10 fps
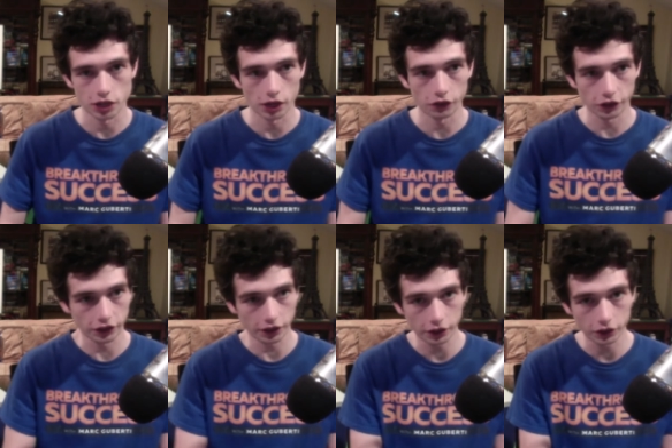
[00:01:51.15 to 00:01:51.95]
Now, you
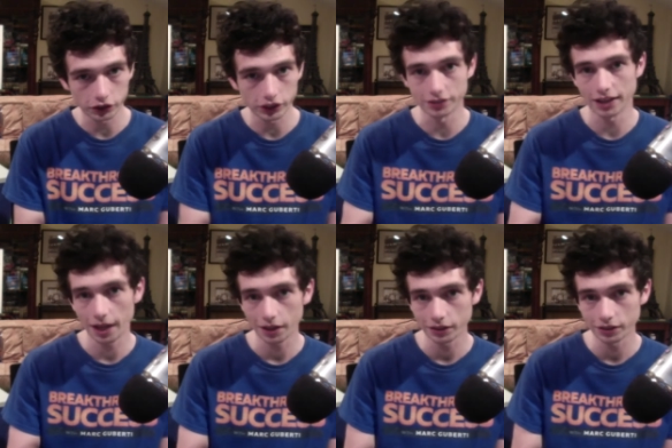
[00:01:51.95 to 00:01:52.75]
think Italy,
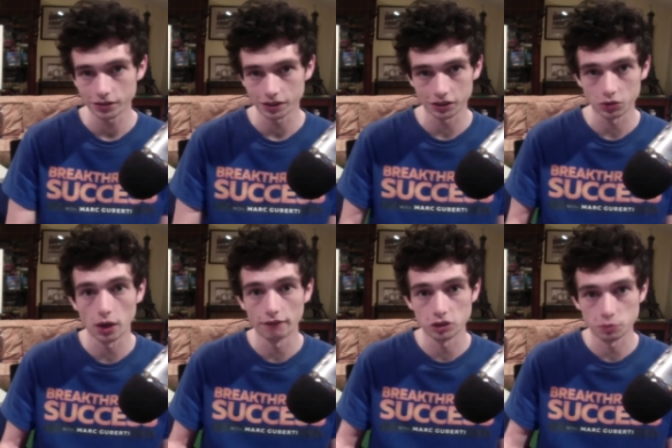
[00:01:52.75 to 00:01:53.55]
Italians, like you
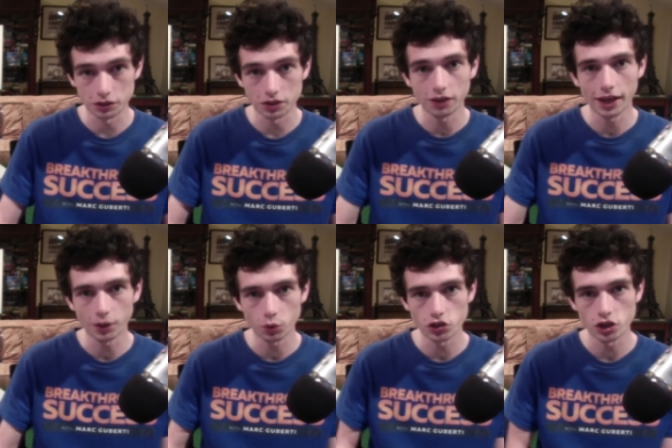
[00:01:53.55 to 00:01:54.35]
have to speak the
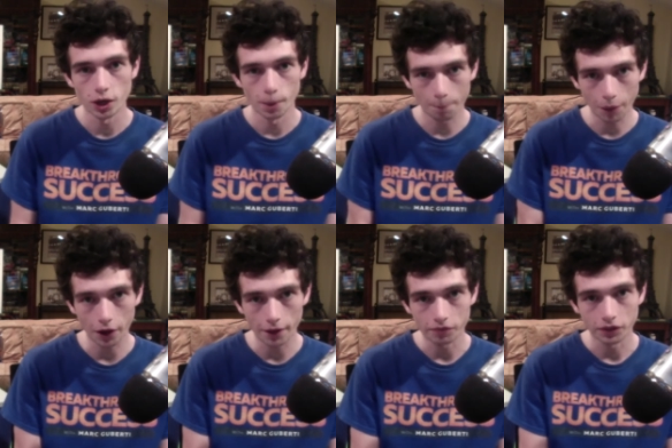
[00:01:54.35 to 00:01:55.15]
language,
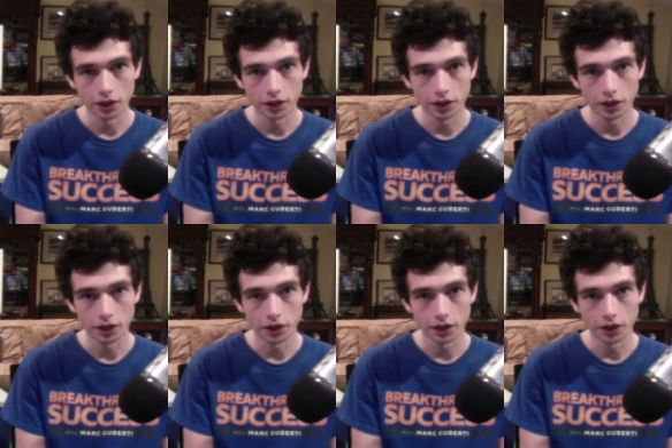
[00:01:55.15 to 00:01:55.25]
but